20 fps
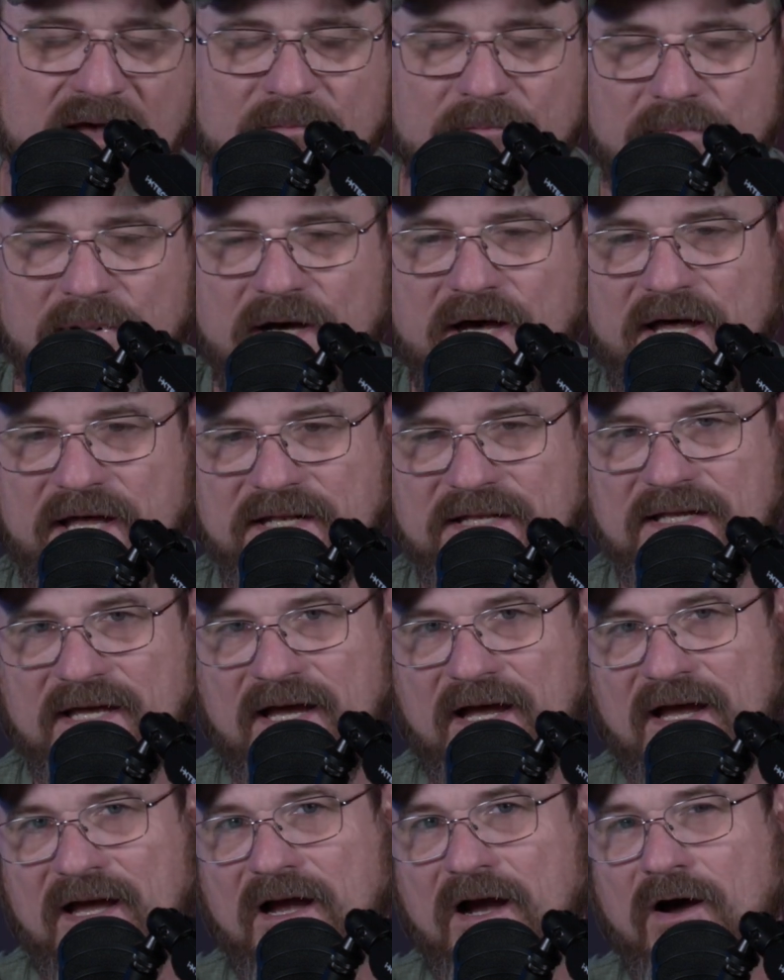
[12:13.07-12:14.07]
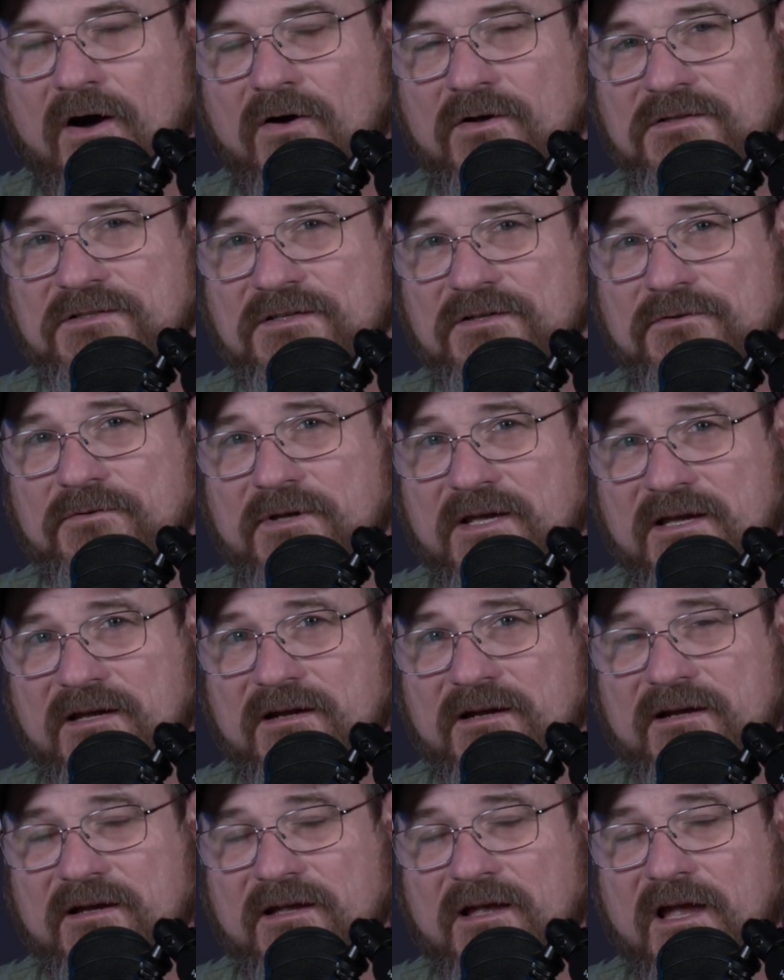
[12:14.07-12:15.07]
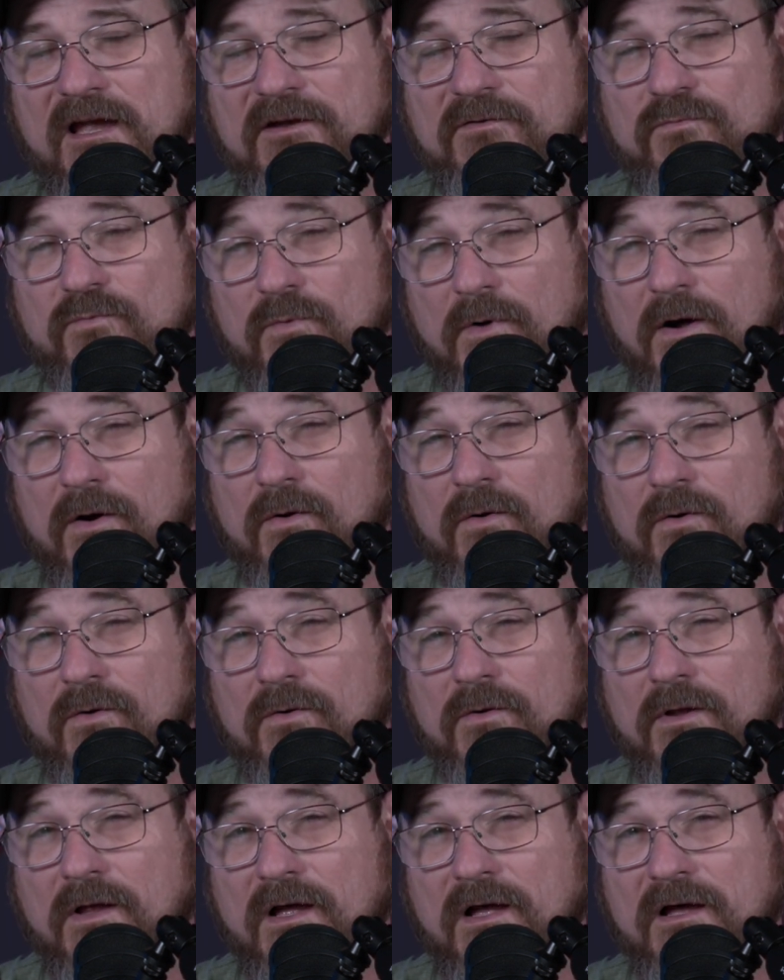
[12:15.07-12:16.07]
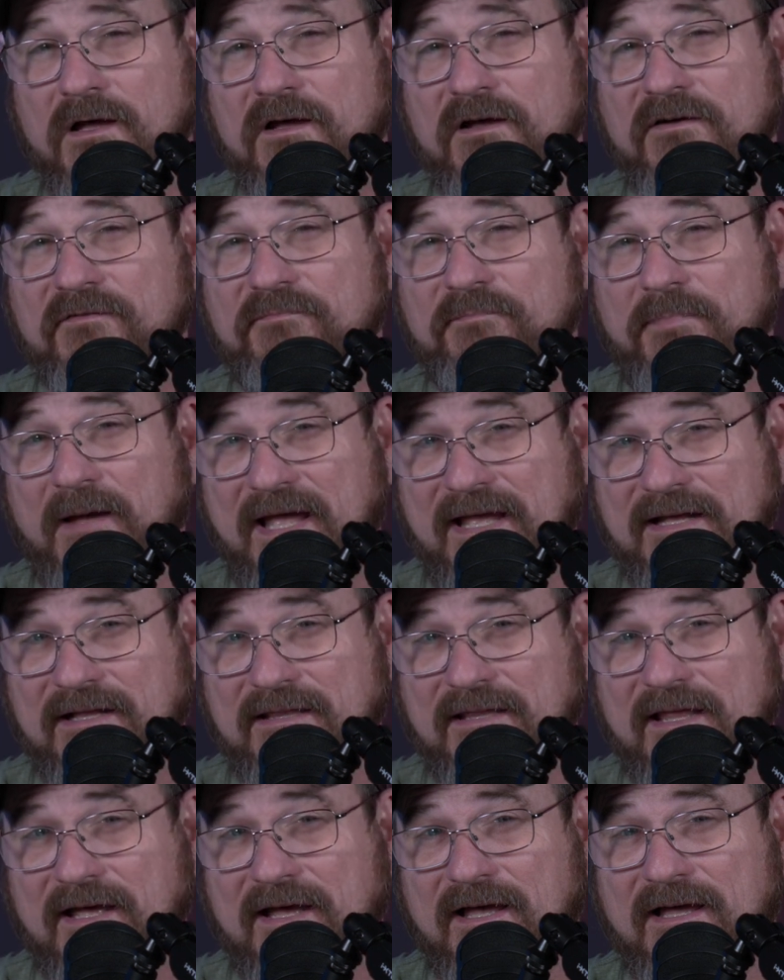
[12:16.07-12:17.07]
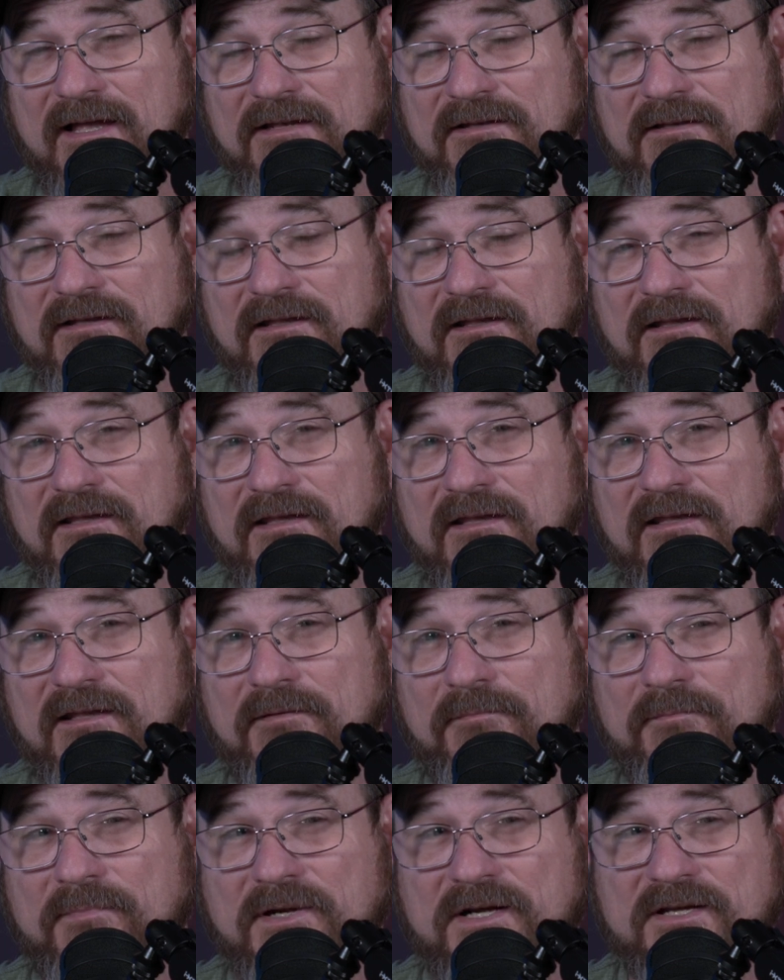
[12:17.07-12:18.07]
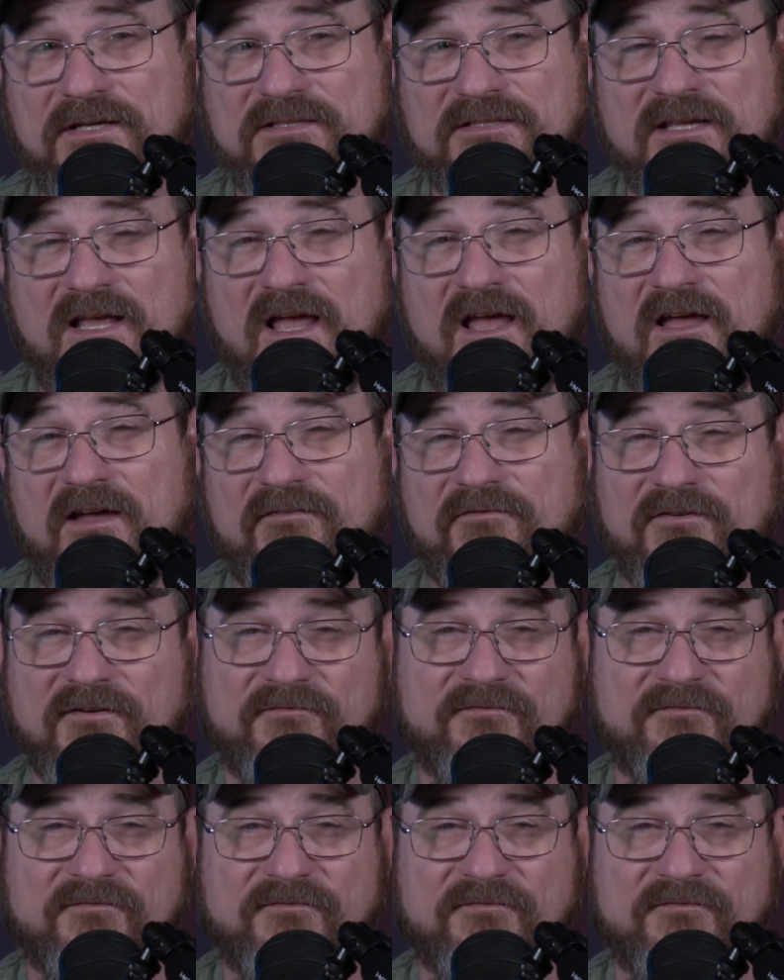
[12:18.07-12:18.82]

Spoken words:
But I also carry a roll of bank line, and because for